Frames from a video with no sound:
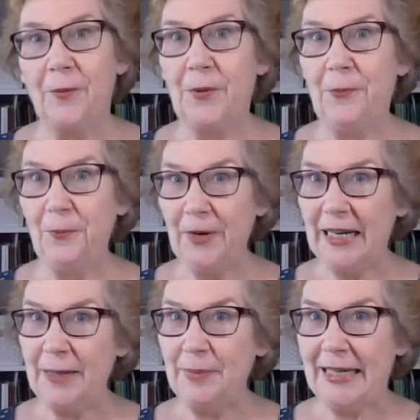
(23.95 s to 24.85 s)
We're
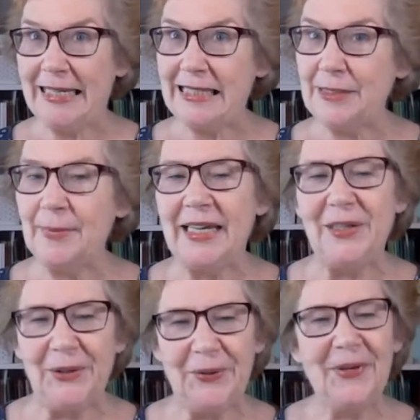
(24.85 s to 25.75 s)
really pleased to
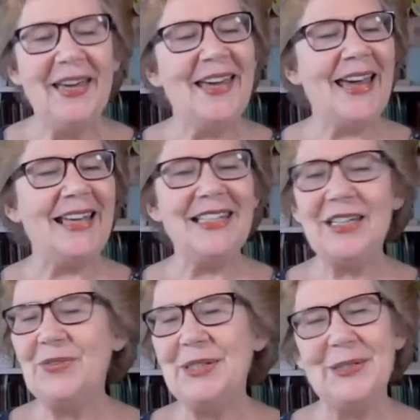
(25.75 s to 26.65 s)
meet you. And
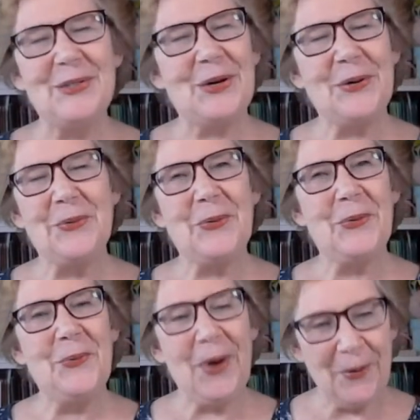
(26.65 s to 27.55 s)
if it's not,
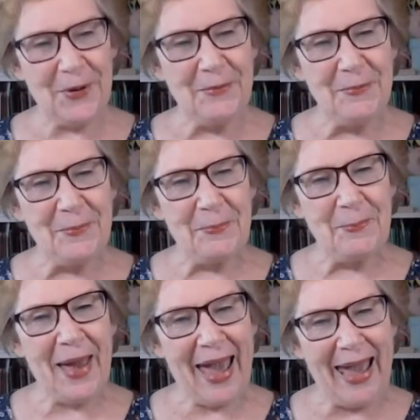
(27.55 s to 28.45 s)
welcome
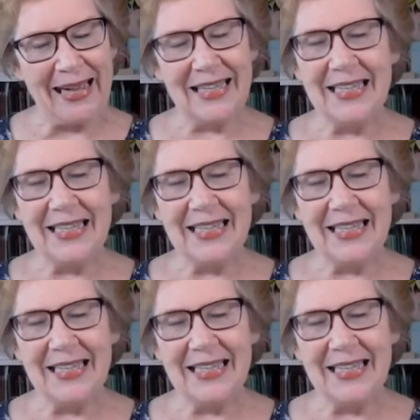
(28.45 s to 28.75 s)
back.